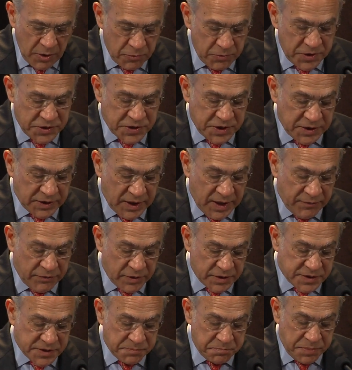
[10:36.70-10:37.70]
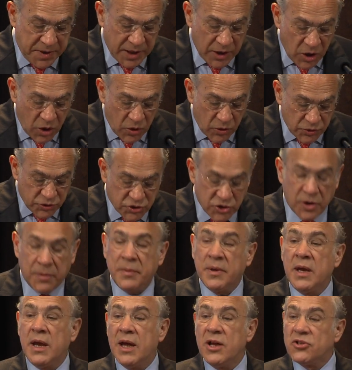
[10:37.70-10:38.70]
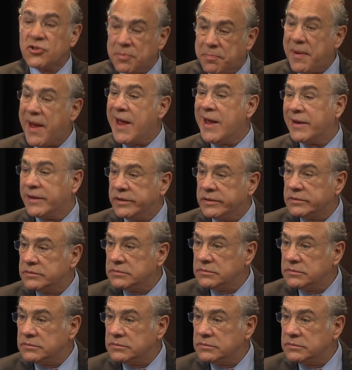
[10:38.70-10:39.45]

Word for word: reaching levels below Germany and Japan.